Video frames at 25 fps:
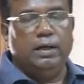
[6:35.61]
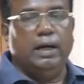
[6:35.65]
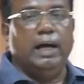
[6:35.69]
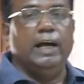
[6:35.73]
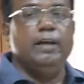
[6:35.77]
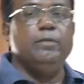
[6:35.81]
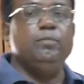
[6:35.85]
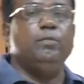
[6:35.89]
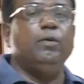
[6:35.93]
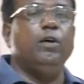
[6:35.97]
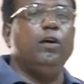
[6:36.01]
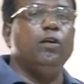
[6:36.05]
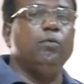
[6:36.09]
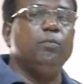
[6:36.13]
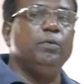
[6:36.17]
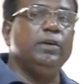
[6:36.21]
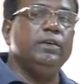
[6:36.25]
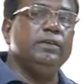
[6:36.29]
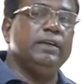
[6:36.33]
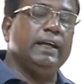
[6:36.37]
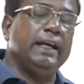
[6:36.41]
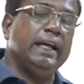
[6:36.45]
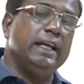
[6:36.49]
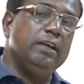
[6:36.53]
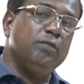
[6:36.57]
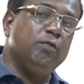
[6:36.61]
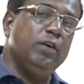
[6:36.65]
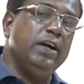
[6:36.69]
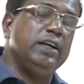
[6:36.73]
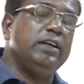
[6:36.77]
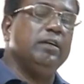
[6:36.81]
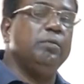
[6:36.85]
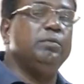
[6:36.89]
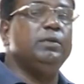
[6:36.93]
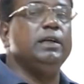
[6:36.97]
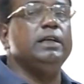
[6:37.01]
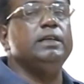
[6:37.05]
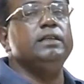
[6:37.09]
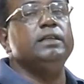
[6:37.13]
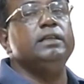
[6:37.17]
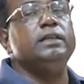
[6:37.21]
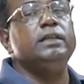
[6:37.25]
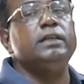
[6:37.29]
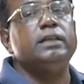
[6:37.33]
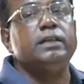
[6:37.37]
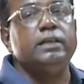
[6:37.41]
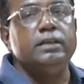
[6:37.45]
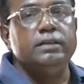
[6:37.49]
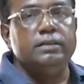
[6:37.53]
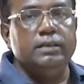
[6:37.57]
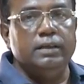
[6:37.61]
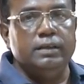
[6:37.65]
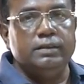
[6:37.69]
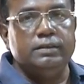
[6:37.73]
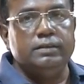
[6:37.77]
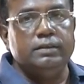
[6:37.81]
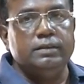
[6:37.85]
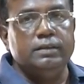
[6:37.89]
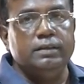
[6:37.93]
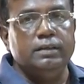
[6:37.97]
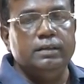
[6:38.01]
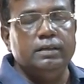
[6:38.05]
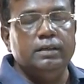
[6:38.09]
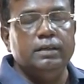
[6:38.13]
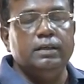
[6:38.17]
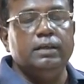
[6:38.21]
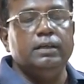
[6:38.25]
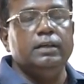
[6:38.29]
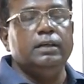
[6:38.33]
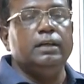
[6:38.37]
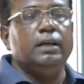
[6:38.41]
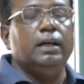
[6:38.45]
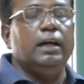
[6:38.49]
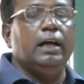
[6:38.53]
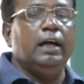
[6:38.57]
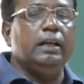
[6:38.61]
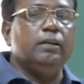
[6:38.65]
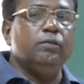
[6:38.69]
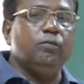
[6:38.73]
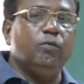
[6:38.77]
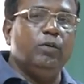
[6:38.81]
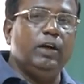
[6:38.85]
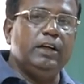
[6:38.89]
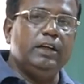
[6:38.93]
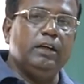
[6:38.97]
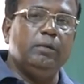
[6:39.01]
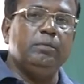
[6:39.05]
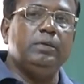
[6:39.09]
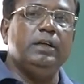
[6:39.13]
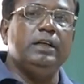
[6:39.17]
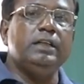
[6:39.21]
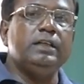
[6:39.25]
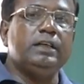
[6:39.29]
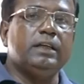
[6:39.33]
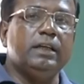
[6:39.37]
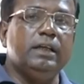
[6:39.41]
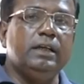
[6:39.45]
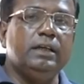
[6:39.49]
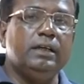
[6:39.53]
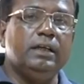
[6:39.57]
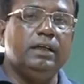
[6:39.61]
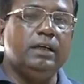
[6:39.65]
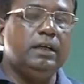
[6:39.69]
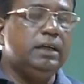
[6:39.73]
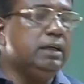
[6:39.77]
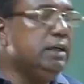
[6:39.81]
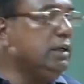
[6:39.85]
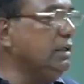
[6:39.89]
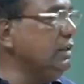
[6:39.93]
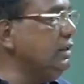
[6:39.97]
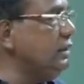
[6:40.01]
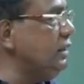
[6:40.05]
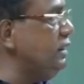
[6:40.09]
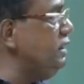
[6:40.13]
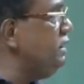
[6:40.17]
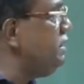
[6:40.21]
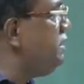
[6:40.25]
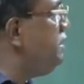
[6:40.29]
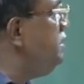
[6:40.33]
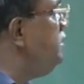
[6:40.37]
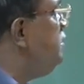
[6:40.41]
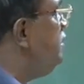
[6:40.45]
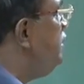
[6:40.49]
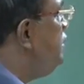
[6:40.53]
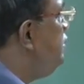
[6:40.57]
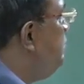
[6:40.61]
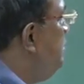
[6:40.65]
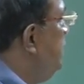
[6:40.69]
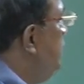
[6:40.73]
High power means again weight of the engine increases, and weight of the engine increases